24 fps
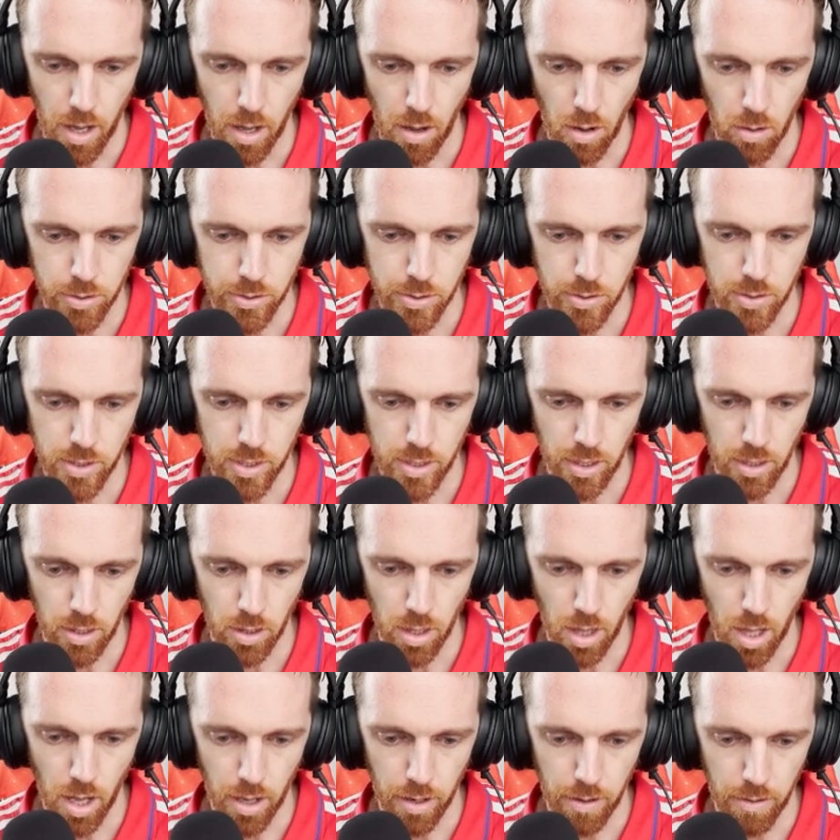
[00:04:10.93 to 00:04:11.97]
also see a
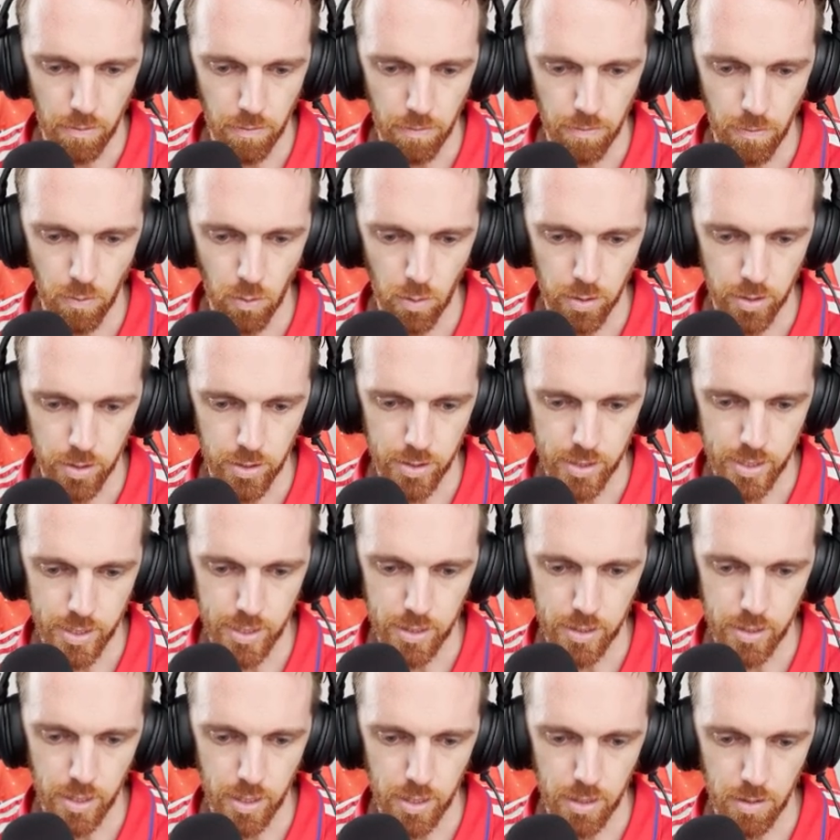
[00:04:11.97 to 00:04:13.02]
lot of foreigners
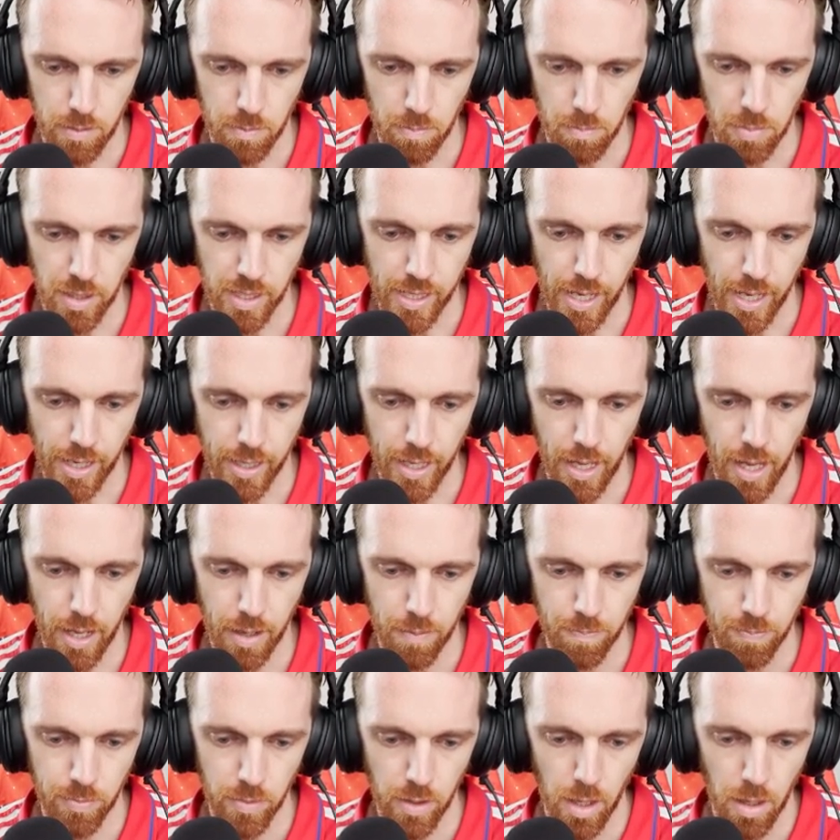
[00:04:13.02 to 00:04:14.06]
here in BKK,
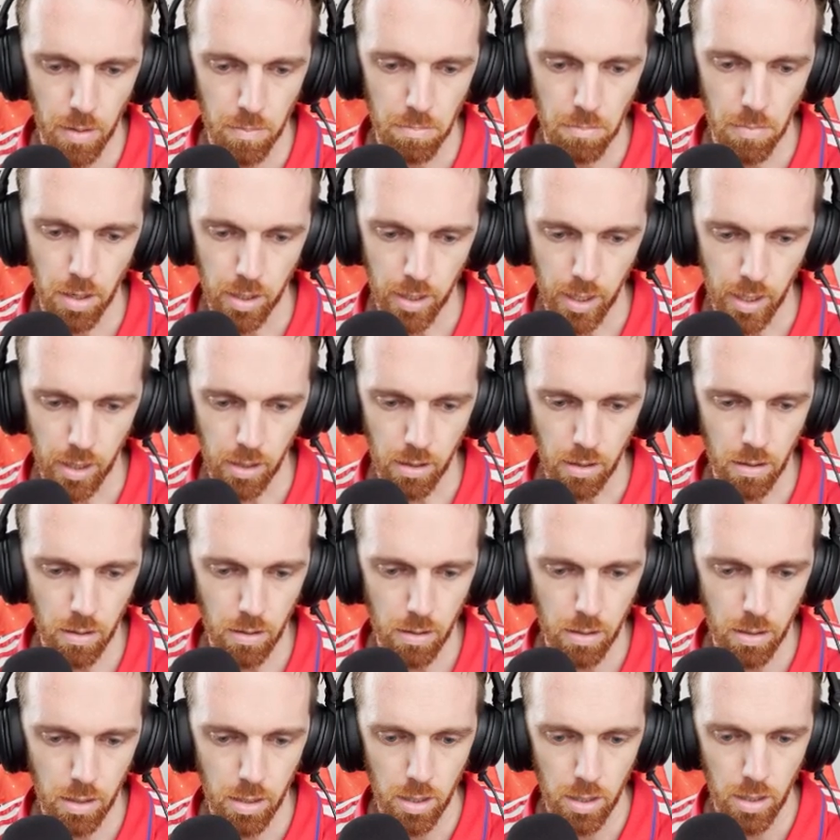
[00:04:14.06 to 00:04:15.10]
Bung King
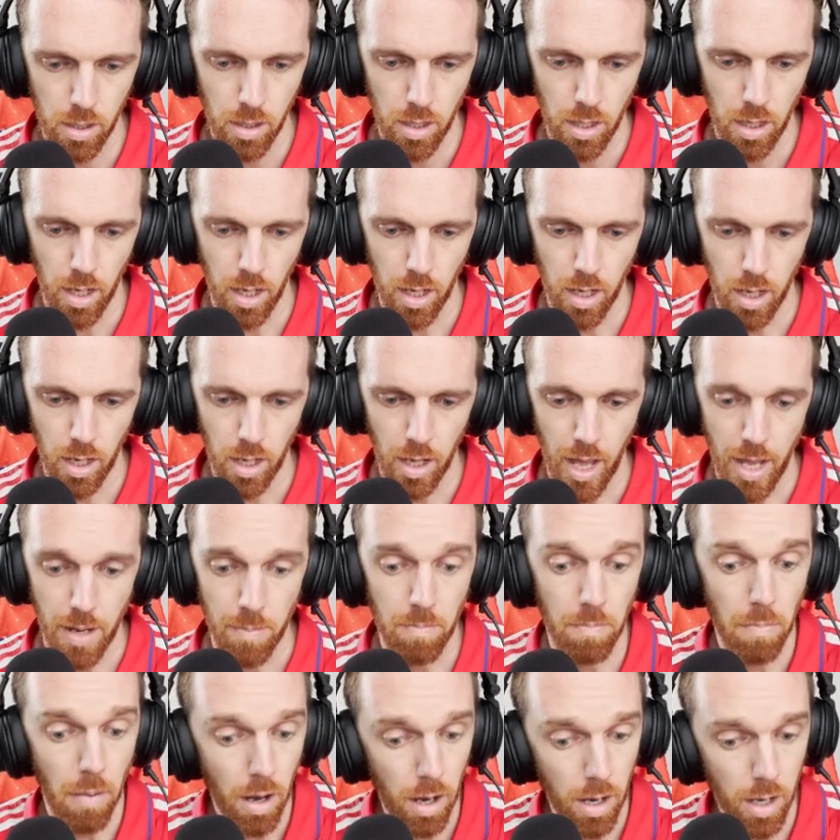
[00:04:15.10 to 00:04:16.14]
Kong,
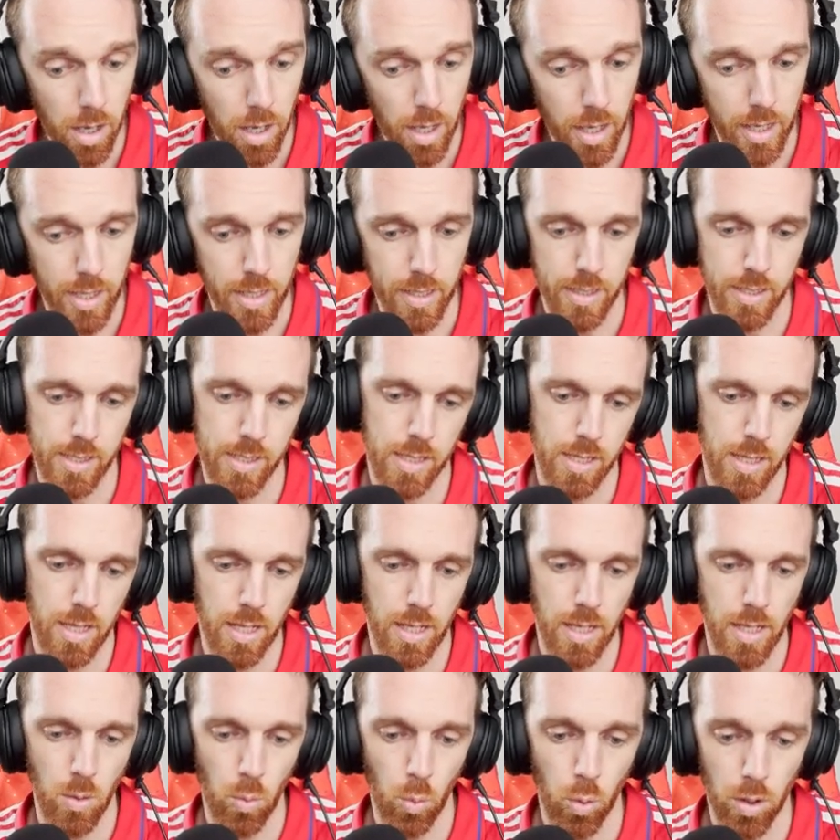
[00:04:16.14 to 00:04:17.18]
and Bung is
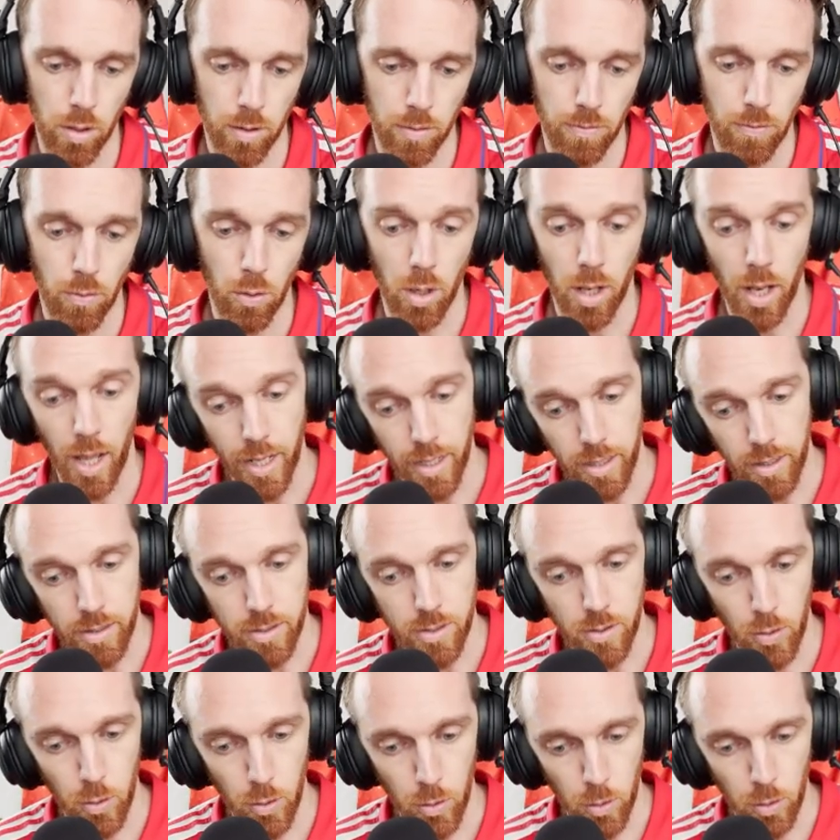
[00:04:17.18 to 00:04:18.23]
the word for lake.
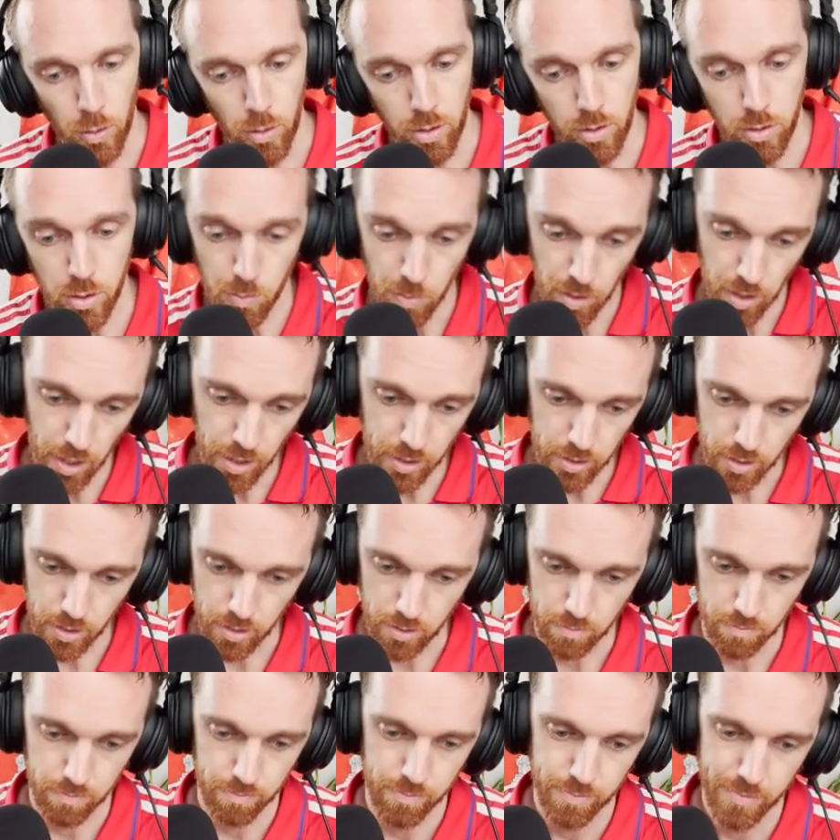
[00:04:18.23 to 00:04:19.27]
So there used to be a lake
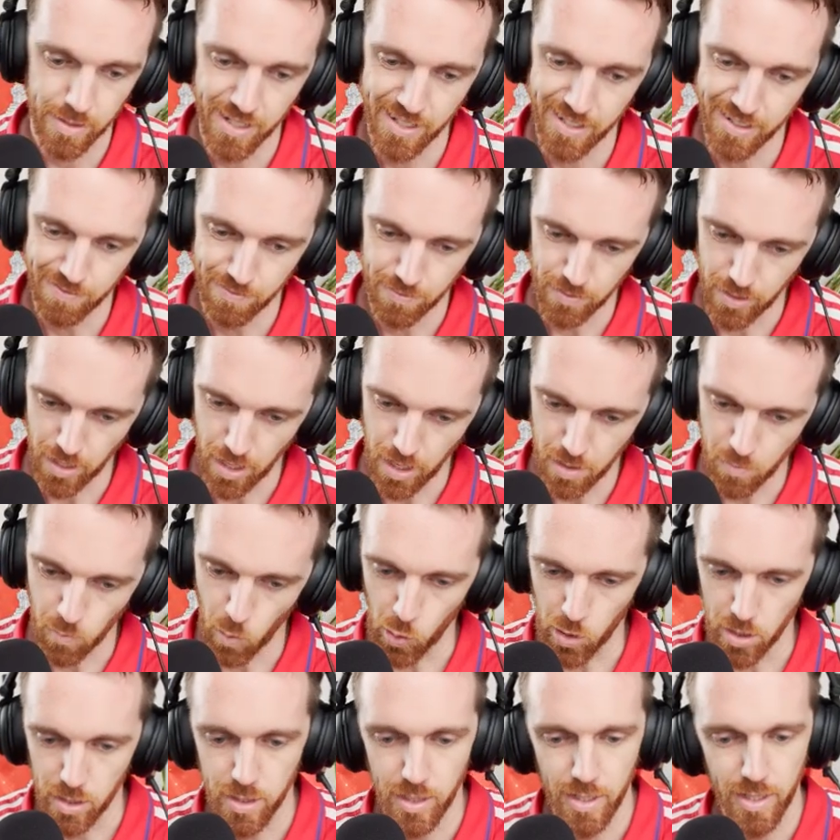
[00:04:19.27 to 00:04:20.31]
there, not anymore.